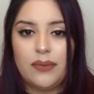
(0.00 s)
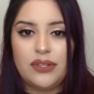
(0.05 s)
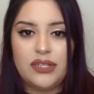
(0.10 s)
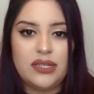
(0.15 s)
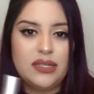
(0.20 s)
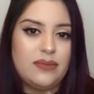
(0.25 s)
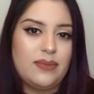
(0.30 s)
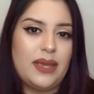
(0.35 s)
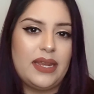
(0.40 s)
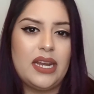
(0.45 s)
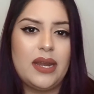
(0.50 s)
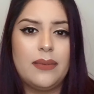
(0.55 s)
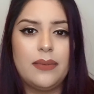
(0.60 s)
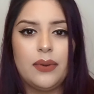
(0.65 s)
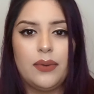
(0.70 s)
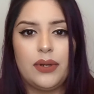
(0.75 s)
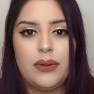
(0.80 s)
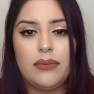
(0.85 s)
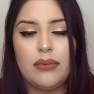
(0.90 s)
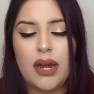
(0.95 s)
which is my
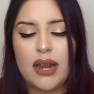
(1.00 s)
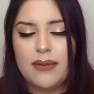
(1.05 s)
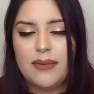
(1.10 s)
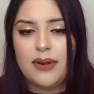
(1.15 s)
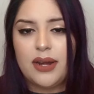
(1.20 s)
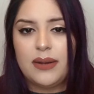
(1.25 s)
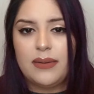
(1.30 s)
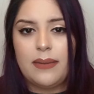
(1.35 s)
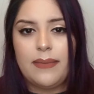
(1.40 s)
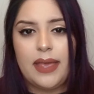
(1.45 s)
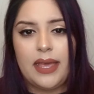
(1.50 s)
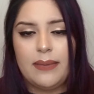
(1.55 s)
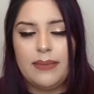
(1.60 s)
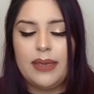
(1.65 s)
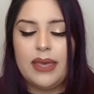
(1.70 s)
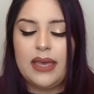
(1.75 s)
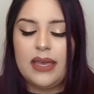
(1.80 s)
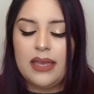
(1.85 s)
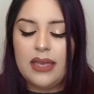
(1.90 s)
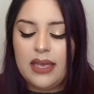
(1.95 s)
#1 primer in a makeup
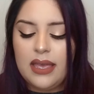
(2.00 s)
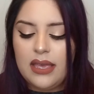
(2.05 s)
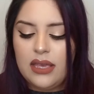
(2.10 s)
kit.